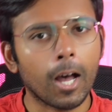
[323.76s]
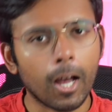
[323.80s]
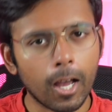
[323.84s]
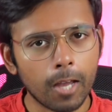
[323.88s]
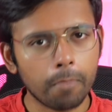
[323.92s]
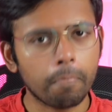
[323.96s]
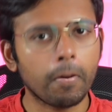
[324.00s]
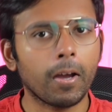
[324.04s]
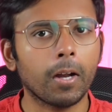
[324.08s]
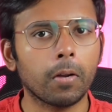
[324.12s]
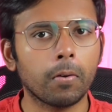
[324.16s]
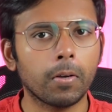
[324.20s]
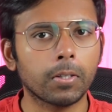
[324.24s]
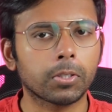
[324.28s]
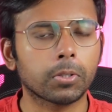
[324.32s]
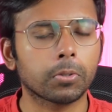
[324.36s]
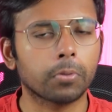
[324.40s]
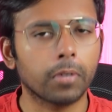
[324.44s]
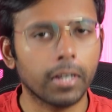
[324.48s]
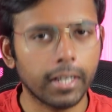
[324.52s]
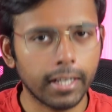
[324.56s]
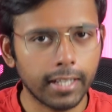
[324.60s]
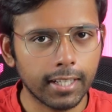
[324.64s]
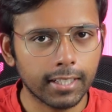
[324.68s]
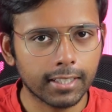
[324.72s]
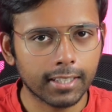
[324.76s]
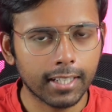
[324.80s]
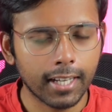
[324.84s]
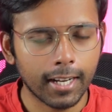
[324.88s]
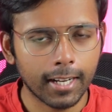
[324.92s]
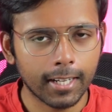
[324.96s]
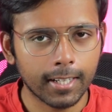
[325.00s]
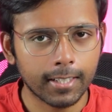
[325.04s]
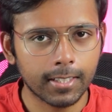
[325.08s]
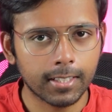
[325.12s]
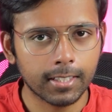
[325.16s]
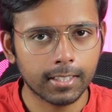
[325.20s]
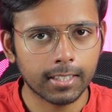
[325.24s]
iPadOS already is
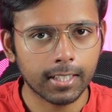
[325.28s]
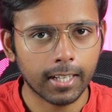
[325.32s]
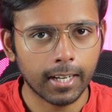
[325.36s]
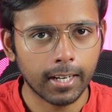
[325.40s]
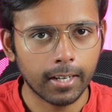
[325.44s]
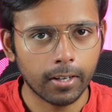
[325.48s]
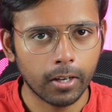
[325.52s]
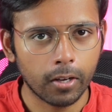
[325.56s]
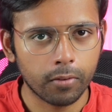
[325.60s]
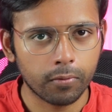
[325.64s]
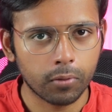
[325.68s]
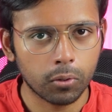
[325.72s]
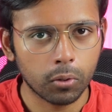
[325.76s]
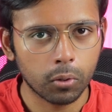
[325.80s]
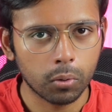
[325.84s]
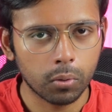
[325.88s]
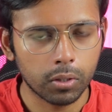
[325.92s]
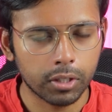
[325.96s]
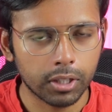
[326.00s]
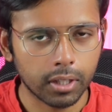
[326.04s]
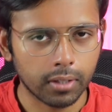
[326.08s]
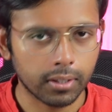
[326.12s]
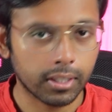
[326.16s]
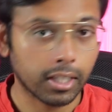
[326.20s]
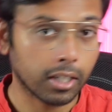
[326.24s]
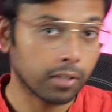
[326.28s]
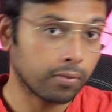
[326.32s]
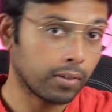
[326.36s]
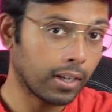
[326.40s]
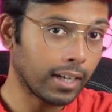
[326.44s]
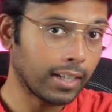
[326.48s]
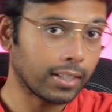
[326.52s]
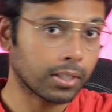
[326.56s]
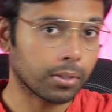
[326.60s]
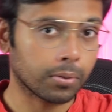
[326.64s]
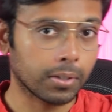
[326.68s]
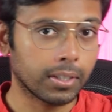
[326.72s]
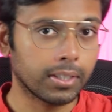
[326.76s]
getting a design overhaul, which I'll delve
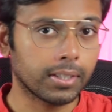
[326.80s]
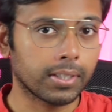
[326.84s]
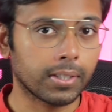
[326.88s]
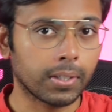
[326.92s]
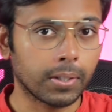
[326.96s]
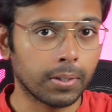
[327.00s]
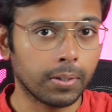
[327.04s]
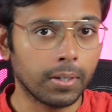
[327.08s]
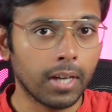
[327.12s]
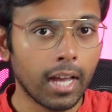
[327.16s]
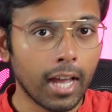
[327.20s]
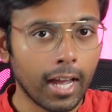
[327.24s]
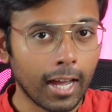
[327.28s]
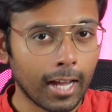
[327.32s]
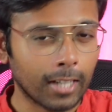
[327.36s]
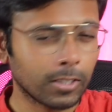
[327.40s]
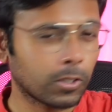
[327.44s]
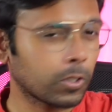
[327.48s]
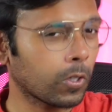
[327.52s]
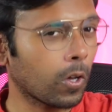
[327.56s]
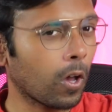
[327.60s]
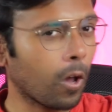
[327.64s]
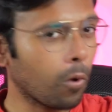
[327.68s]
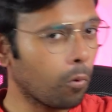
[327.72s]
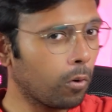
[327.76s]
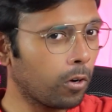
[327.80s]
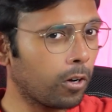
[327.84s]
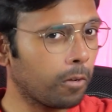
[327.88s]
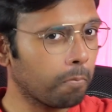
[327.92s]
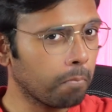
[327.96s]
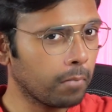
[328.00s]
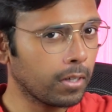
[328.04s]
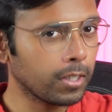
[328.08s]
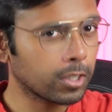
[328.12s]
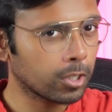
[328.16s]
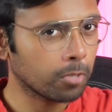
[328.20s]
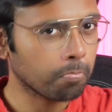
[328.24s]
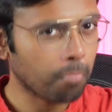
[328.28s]
later into, and so I wouldn't
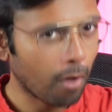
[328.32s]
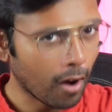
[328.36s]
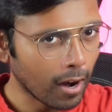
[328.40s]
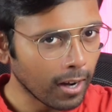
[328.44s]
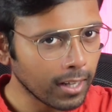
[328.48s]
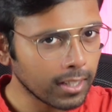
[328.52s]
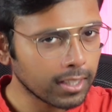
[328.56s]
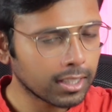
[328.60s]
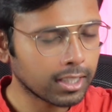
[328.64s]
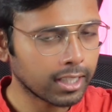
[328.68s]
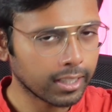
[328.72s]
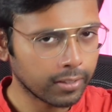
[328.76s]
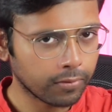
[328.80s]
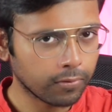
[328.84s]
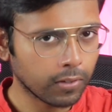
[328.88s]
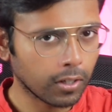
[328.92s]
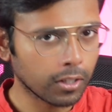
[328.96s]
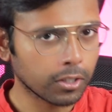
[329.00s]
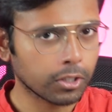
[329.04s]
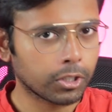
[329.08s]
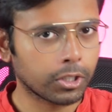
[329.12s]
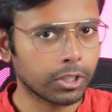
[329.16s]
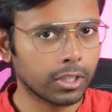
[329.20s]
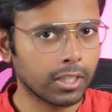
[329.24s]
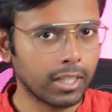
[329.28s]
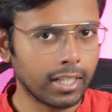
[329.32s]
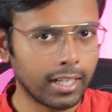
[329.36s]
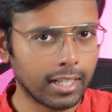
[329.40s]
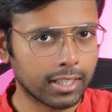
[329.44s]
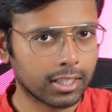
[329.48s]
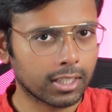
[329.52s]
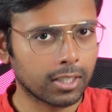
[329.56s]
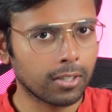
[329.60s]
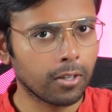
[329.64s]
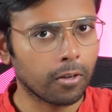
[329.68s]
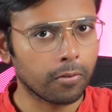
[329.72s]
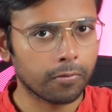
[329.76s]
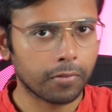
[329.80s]
be surprised if functionally
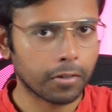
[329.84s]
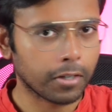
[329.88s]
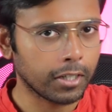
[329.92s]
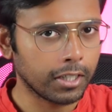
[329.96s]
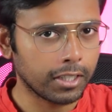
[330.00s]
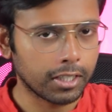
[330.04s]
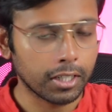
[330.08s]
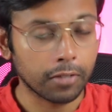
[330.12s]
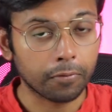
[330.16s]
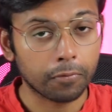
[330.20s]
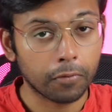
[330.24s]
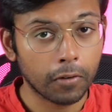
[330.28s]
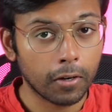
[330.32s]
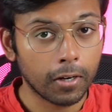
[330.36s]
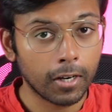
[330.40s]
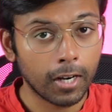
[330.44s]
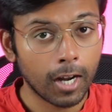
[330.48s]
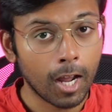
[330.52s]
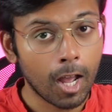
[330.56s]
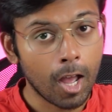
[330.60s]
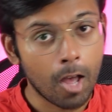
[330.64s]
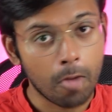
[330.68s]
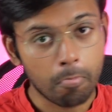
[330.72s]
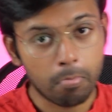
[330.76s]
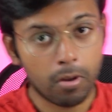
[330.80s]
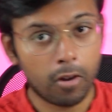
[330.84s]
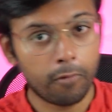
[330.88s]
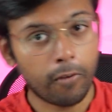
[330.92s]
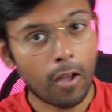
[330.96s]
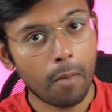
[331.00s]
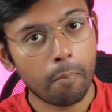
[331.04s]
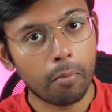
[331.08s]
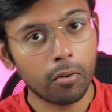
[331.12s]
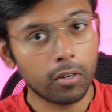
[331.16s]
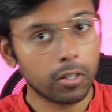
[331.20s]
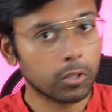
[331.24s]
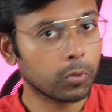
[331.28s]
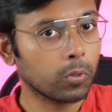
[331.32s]
it's not very different, but if
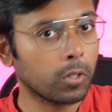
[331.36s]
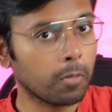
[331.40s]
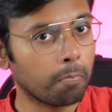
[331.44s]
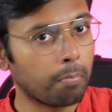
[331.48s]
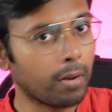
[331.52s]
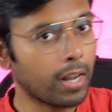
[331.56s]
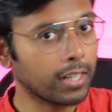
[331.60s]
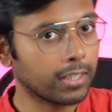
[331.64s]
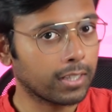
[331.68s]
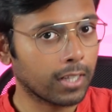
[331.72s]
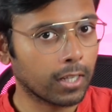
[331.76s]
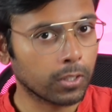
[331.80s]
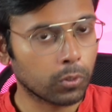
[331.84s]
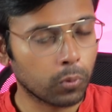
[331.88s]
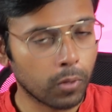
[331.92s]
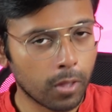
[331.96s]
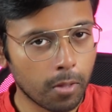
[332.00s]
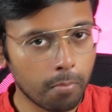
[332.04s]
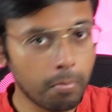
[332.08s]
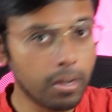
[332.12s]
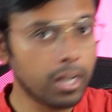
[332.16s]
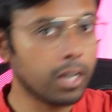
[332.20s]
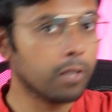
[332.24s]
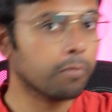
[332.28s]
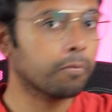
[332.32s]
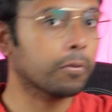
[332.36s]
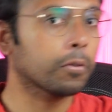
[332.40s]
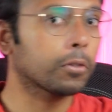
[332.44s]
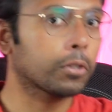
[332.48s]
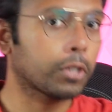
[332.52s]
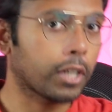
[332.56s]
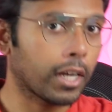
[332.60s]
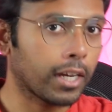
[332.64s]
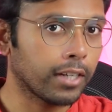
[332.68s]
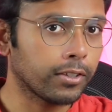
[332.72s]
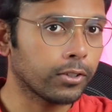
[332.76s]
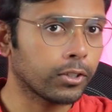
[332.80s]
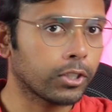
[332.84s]
Apple does want to bless us with a meaningful
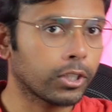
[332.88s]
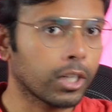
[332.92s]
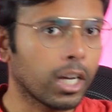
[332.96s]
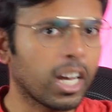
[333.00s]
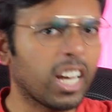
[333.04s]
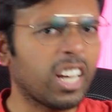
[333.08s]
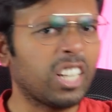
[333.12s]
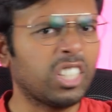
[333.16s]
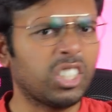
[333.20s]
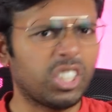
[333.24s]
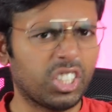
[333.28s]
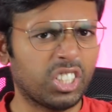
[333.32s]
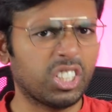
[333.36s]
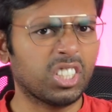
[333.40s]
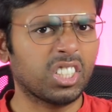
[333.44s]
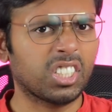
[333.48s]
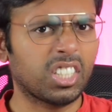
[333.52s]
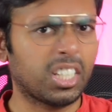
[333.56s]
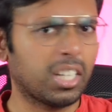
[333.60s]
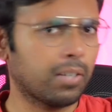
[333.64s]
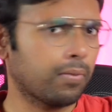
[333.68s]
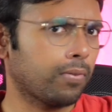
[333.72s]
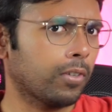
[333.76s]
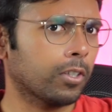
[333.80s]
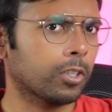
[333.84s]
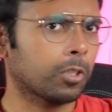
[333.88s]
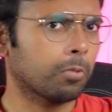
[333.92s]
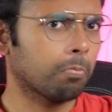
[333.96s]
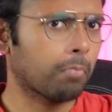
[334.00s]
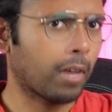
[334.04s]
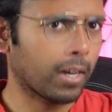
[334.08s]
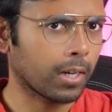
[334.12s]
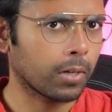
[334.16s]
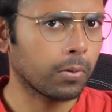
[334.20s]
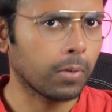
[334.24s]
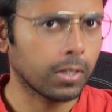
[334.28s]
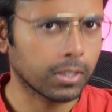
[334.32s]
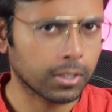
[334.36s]
change, just give us
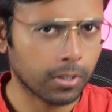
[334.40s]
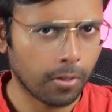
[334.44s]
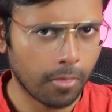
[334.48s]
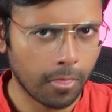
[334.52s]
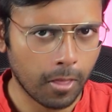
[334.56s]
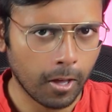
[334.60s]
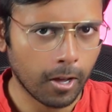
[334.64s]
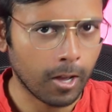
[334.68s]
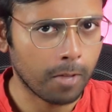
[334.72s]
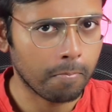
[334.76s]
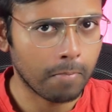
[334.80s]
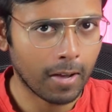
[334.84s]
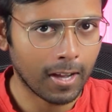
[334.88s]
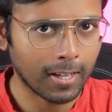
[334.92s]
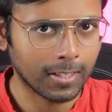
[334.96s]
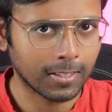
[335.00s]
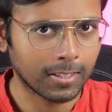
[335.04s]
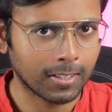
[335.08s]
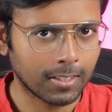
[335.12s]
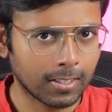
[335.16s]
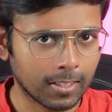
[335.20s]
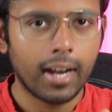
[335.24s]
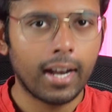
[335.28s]
macOS on the iPads.